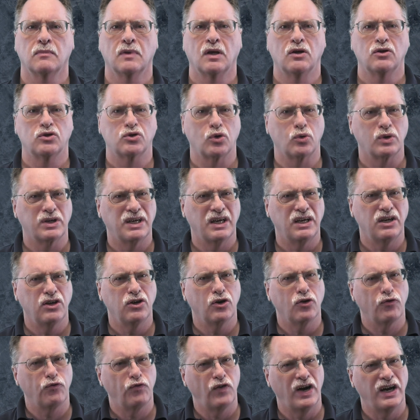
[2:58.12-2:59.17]
So getting
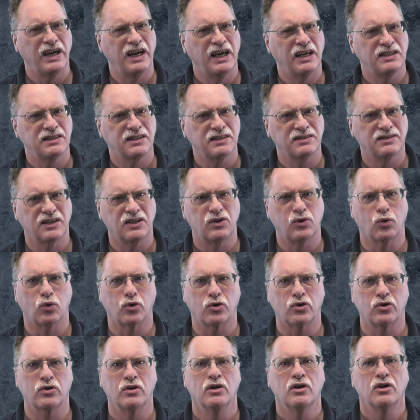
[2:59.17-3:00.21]
your finances in
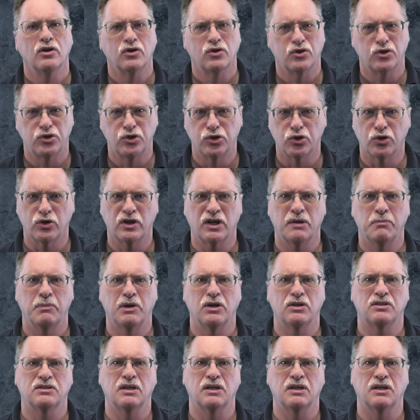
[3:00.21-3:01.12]
order during a marriage